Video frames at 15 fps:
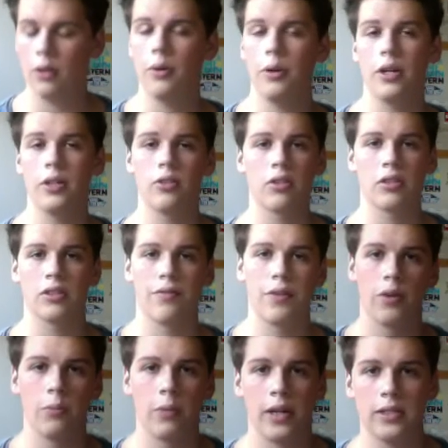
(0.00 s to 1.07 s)
It took us a
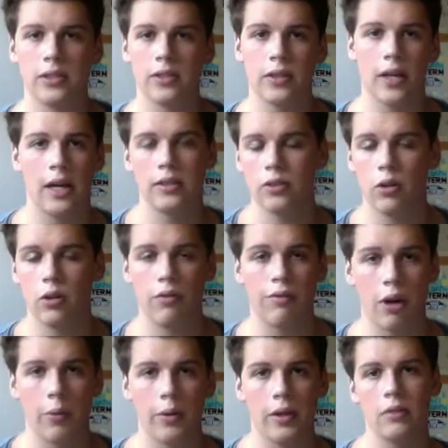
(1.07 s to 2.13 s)
few minutes to get sort of
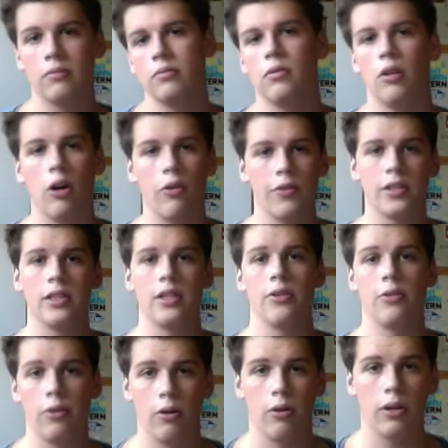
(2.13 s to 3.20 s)
going. Obviously,
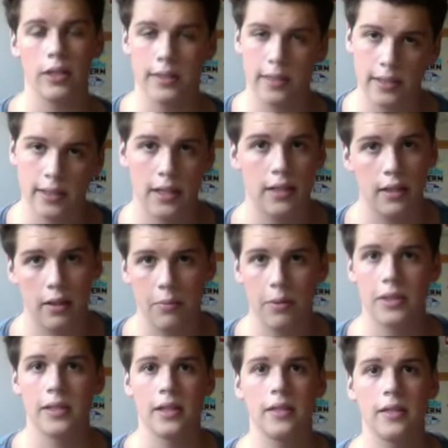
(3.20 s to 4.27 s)
New York, as I said, they're
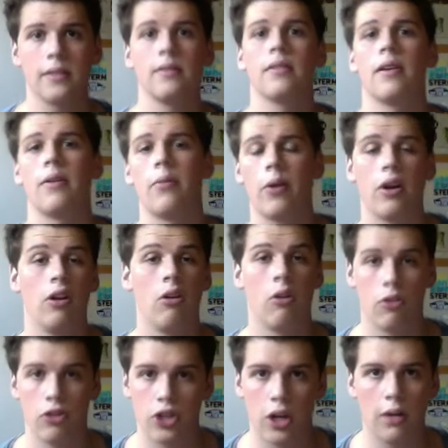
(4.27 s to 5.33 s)
mid-season. They were a
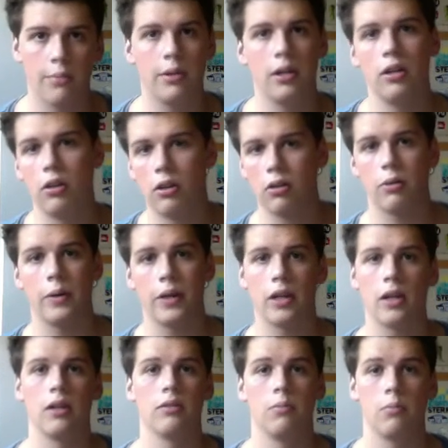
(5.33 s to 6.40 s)
lot sharper, a lot quicker
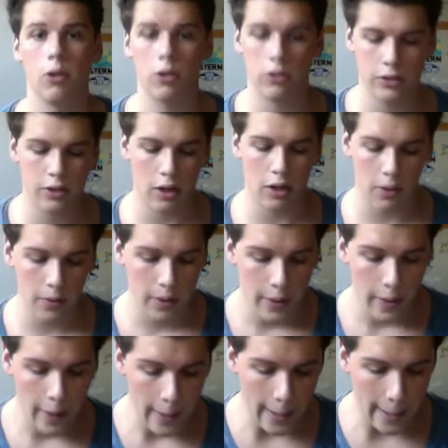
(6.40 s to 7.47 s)
out of the blocks,
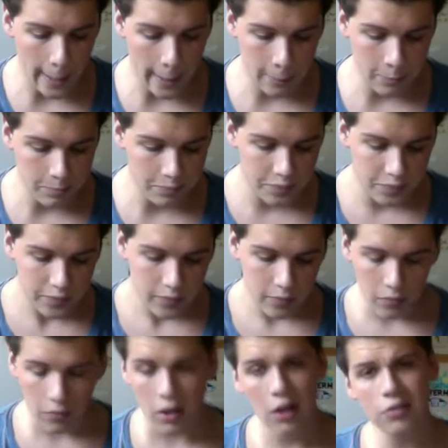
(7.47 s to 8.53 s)

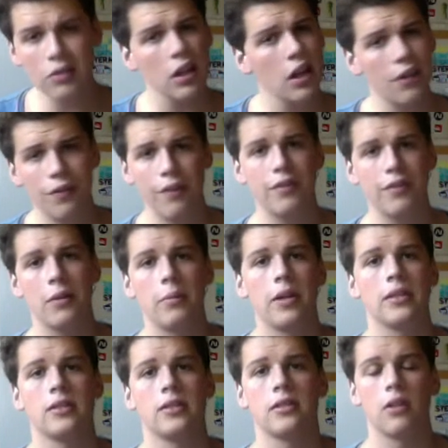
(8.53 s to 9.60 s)
After 15
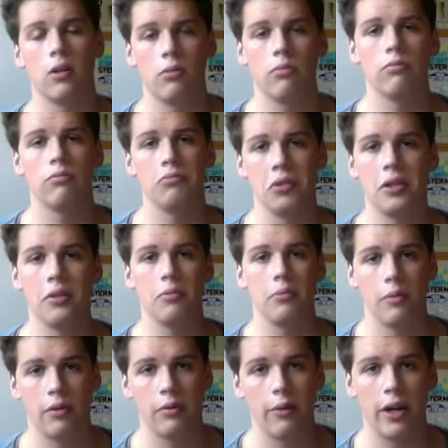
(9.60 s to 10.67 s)
minutes or so, we
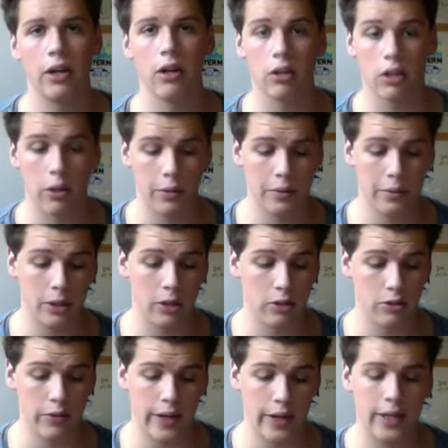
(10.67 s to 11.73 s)
really got going, we got on
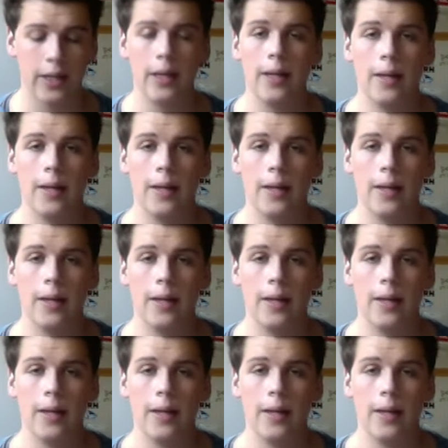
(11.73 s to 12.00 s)
track.